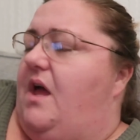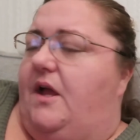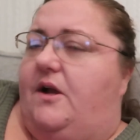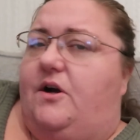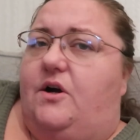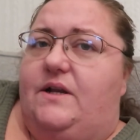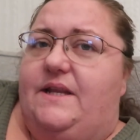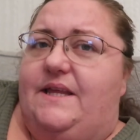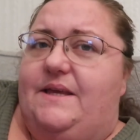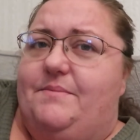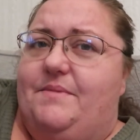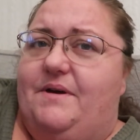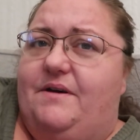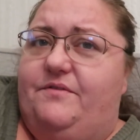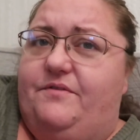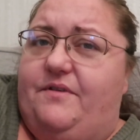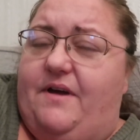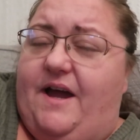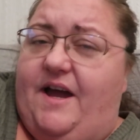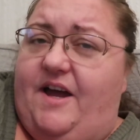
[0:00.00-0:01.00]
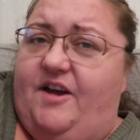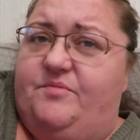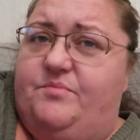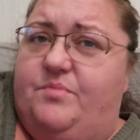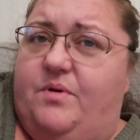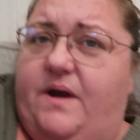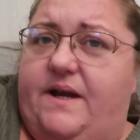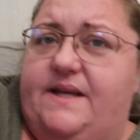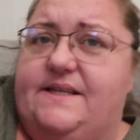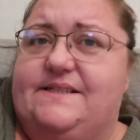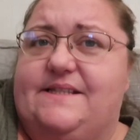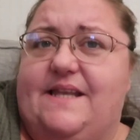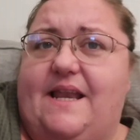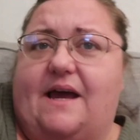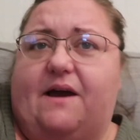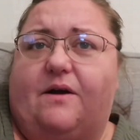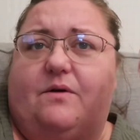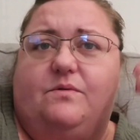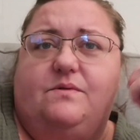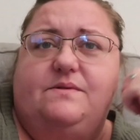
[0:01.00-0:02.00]
got an email for Half Price
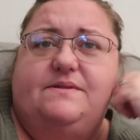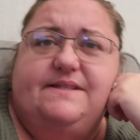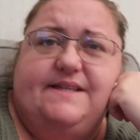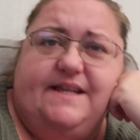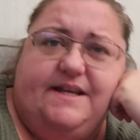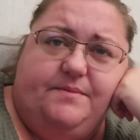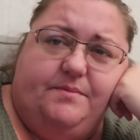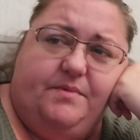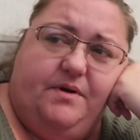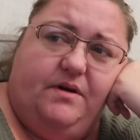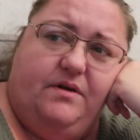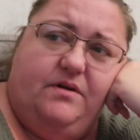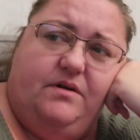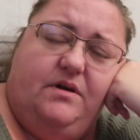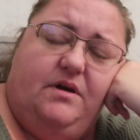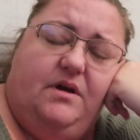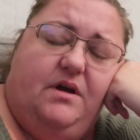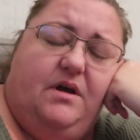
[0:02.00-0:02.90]
Now Cinema.